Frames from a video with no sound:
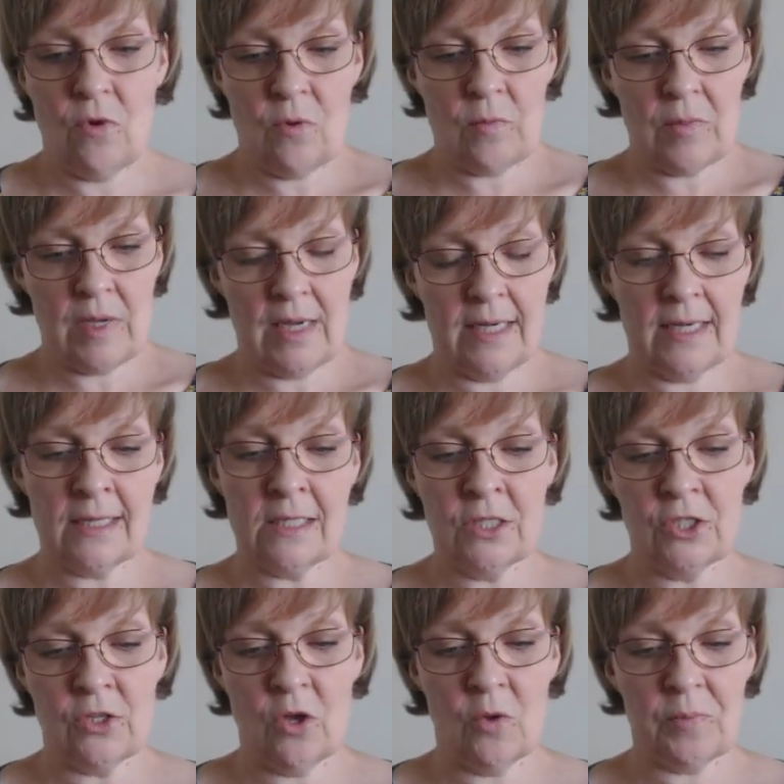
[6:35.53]
from a little
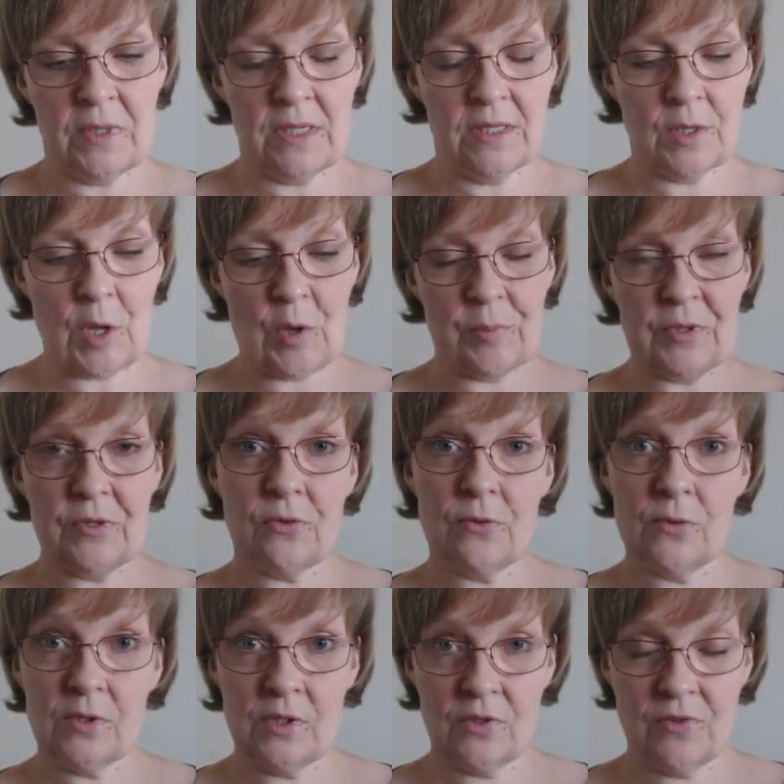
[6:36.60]
shop in Narberth
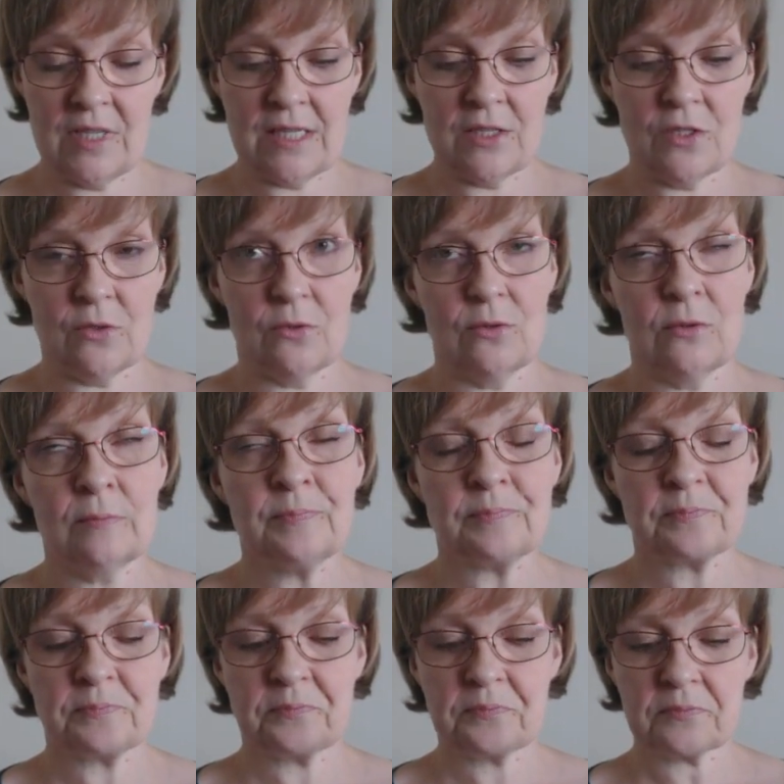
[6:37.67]
called the Green Door.
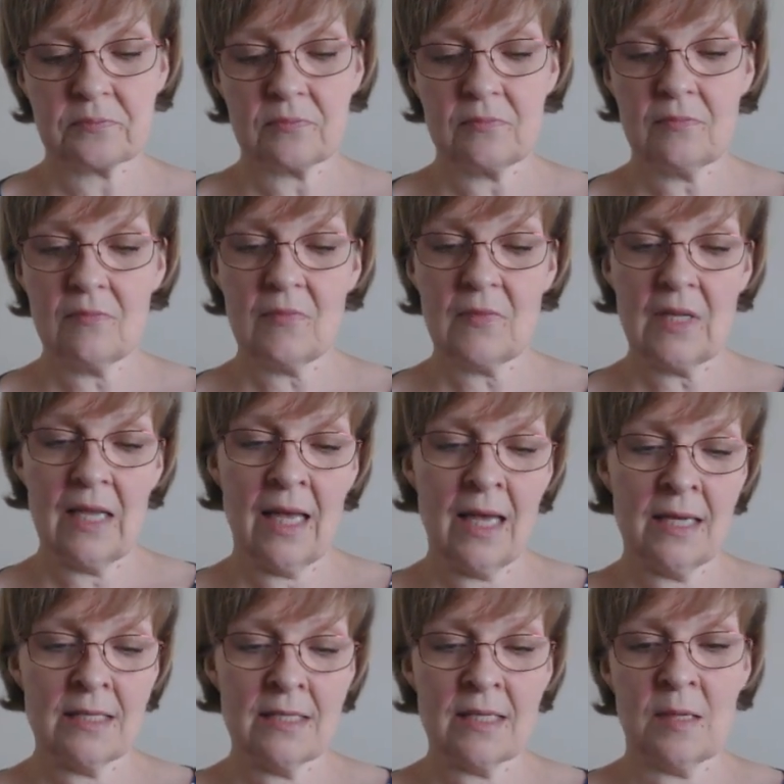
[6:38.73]

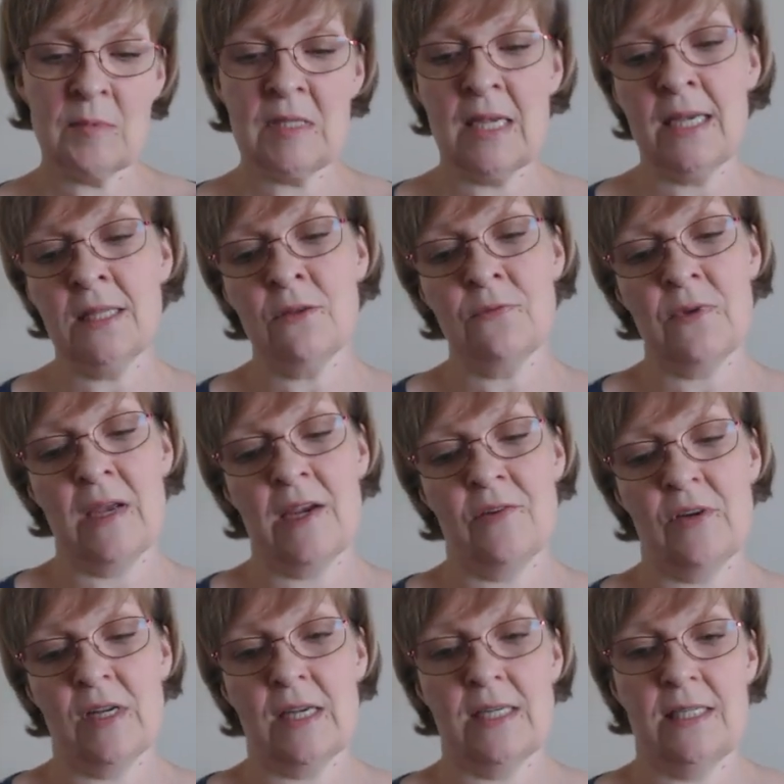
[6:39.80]
And I'm saying the Fire
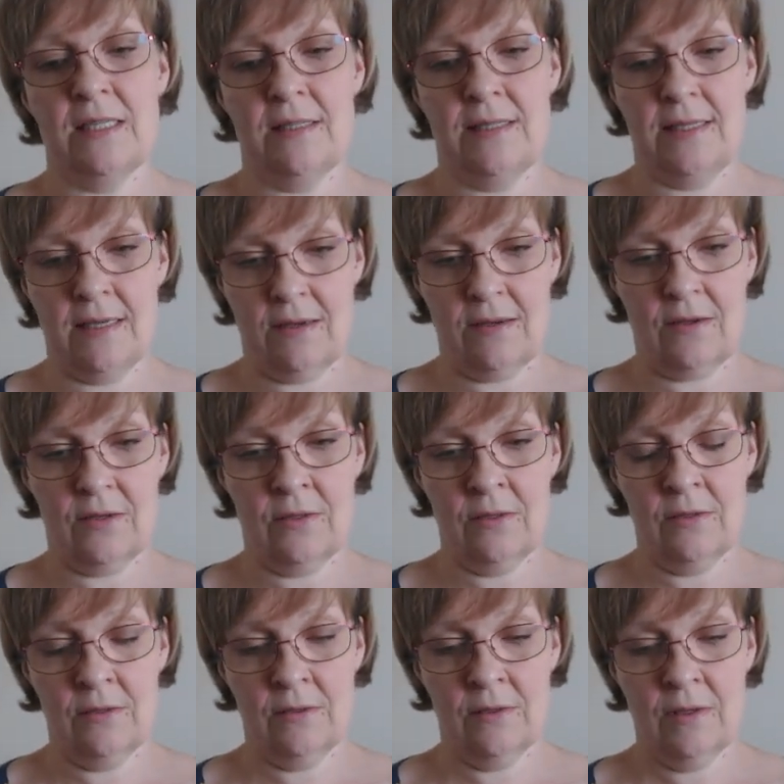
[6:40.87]
and Ice
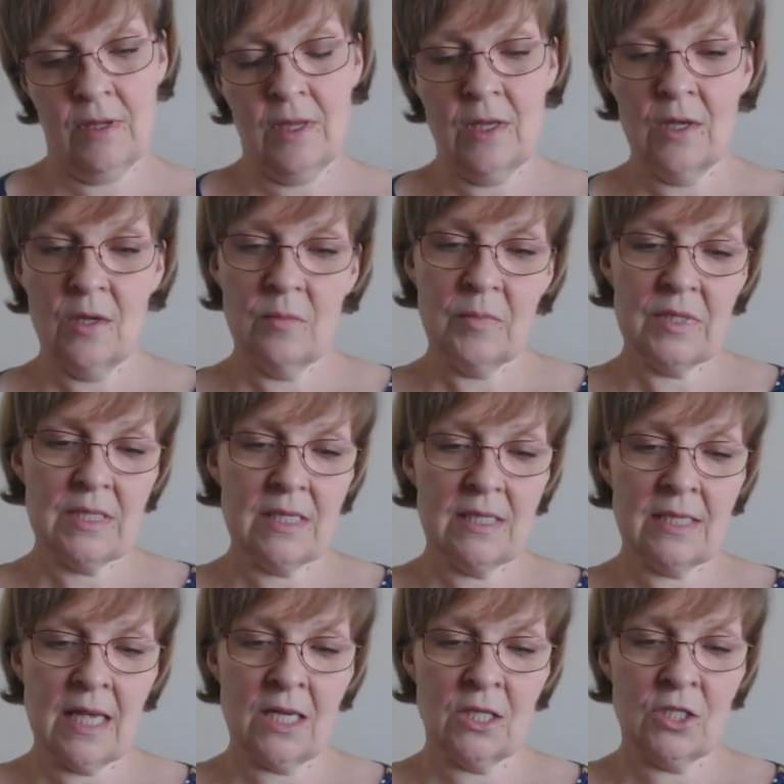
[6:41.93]
yarn, but
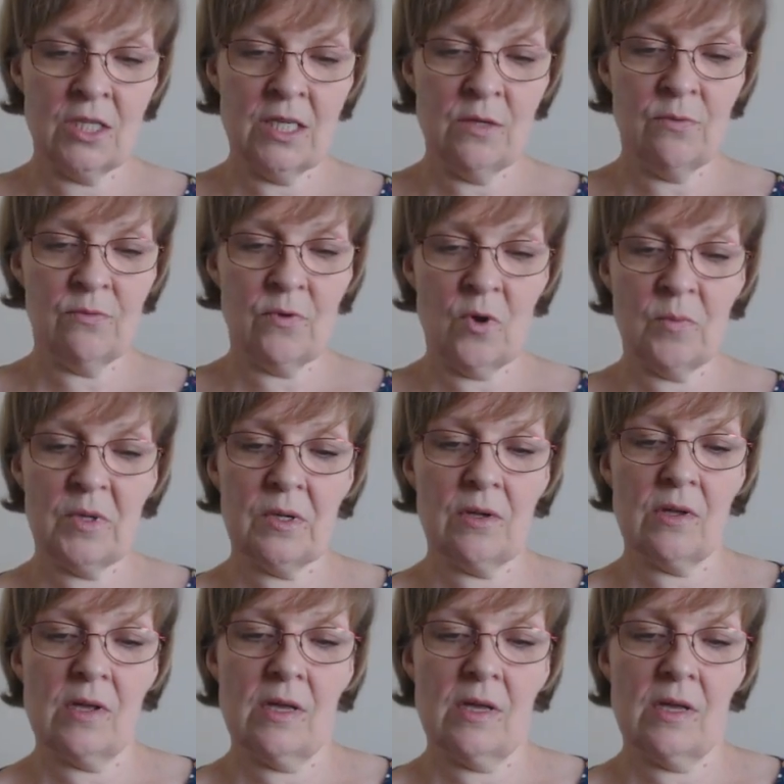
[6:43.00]
it's actually from